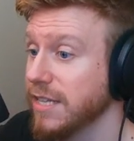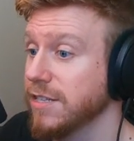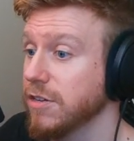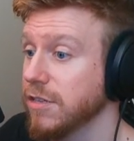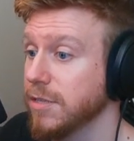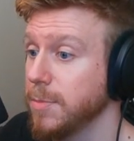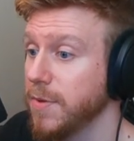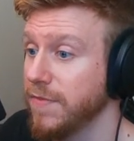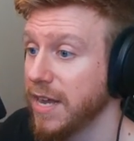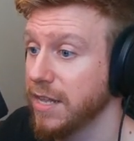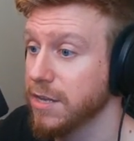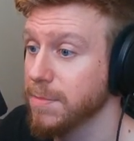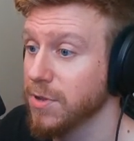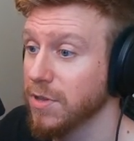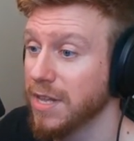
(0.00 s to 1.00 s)
going to be
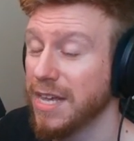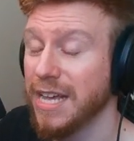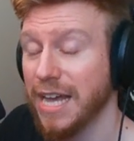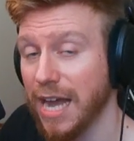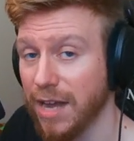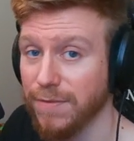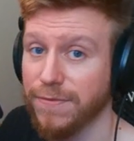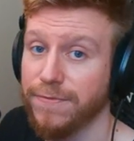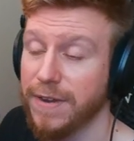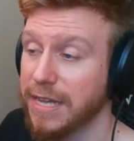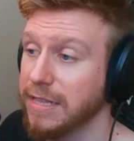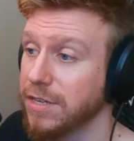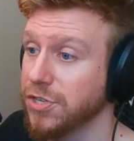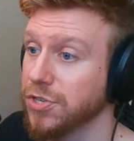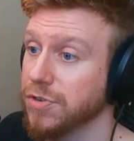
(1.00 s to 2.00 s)
valuable, I'm
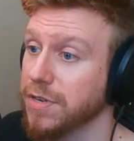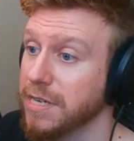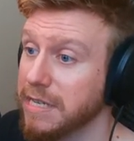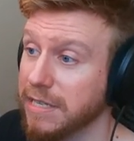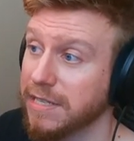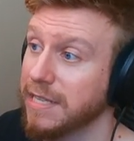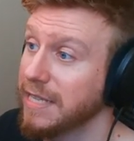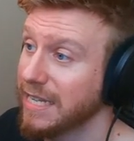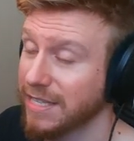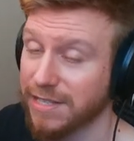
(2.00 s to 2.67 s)
fairly sure it is. And that's